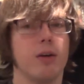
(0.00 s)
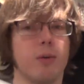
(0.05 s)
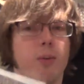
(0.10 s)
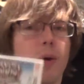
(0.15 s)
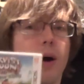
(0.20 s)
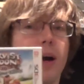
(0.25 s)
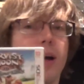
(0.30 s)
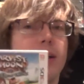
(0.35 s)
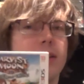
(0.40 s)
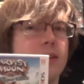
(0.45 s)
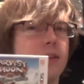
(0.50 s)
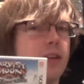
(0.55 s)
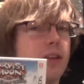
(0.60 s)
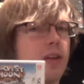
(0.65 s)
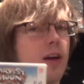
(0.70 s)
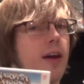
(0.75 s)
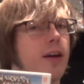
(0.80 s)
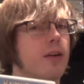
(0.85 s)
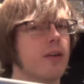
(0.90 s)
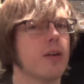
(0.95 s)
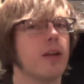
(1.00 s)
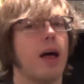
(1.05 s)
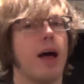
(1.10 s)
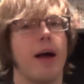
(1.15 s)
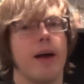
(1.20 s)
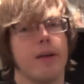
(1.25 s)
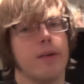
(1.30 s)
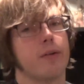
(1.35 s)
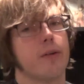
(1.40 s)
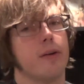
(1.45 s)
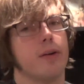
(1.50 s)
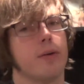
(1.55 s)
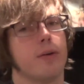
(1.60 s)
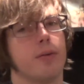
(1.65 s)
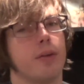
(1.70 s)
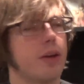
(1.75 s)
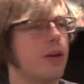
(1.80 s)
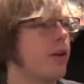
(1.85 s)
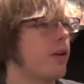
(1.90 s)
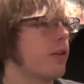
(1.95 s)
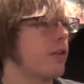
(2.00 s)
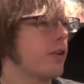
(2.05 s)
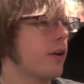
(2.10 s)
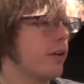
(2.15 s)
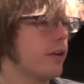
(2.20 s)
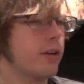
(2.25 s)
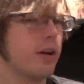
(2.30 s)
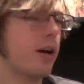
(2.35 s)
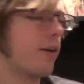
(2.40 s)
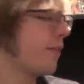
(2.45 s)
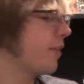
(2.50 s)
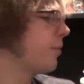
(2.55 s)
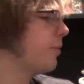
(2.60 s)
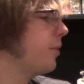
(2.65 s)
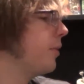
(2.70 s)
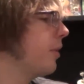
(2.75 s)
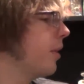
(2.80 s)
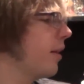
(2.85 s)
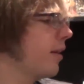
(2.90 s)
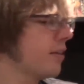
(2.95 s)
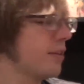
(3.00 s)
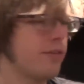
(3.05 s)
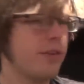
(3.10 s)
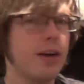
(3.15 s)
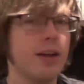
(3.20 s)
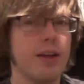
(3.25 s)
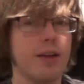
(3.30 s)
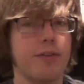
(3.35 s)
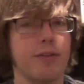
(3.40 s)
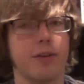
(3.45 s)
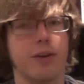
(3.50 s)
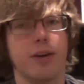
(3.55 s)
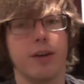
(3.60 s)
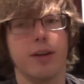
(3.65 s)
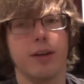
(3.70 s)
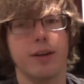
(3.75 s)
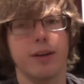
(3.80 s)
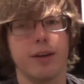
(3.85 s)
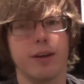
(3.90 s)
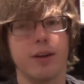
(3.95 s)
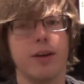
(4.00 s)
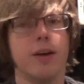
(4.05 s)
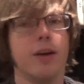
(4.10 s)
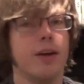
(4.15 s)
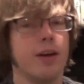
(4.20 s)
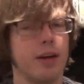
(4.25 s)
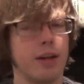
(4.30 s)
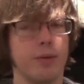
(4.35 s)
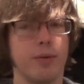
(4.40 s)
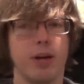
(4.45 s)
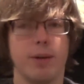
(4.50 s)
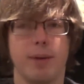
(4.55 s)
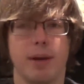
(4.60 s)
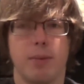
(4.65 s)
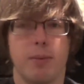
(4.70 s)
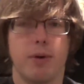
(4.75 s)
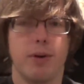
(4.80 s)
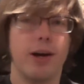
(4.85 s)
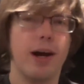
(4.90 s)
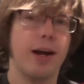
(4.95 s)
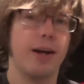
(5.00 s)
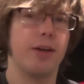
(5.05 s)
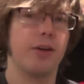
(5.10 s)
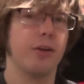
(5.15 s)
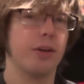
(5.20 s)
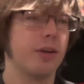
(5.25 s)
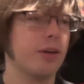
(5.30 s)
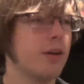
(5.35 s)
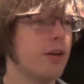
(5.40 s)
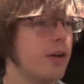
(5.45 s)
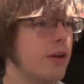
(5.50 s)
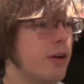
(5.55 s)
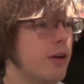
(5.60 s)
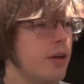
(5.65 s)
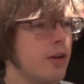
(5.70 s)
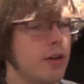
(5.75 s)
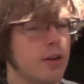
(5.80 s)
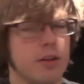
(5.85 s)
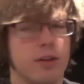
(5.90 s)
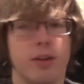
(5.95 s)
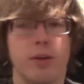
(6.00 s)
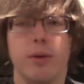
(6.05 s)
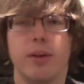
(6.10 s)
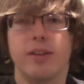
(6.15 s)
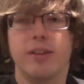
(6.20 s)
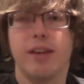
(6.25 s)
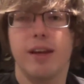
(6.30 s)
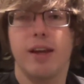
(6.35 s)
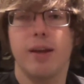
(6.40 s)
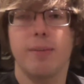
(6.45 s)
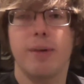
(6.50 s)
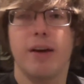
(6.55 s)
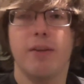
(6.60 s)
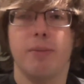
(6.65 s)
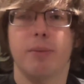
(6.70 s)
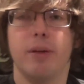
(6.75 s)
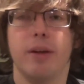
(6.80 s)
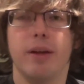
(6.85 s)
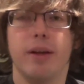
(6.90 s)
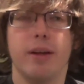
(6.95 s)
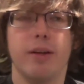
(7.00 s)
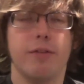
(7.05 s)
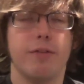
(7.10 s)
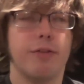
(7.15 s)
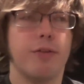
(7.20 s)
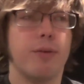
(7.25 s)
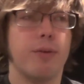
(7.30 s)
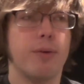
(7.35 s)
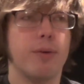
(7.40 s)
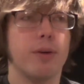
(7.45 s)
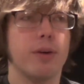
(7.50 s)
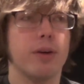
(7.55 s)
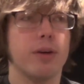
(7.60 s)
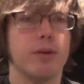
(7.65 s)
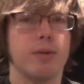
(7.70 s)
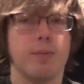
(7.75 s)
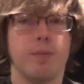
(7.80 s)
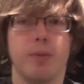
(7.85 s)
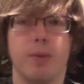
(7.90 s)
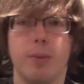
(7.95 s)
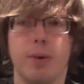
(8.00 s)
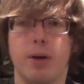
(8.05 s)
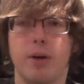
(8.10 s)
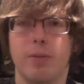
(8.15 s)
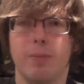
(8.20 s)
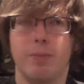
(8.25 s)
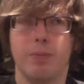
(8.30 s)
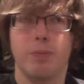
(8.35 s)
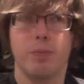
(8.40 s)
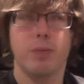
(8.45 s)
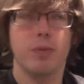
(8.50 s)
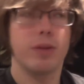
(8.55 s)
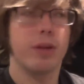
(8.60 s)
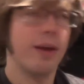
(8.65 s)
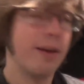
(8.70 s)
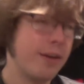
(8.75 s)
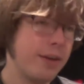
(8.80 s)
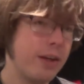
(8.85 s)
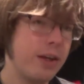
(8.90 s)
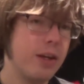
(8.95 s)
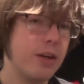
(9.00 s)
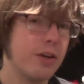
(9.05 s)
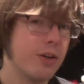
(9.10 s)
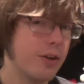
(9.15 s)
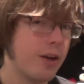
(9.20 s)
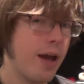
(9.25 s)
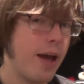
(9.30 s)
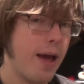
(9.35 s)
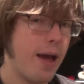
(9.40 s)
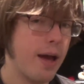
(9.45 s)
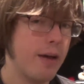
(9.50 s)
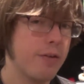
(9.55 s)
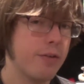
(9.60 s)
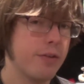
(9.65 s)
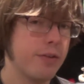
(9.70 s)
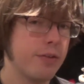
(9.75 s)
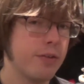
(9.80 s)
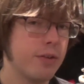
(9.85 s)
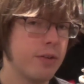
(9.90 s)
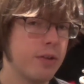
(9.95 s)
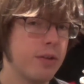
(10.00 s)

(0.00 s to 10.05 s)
Why it's in the title, I don't know. They could have just called it Harvest Moon The Lost Valley for all I care, and it would have been more accurate. So this game, I've played it for about a year and a half.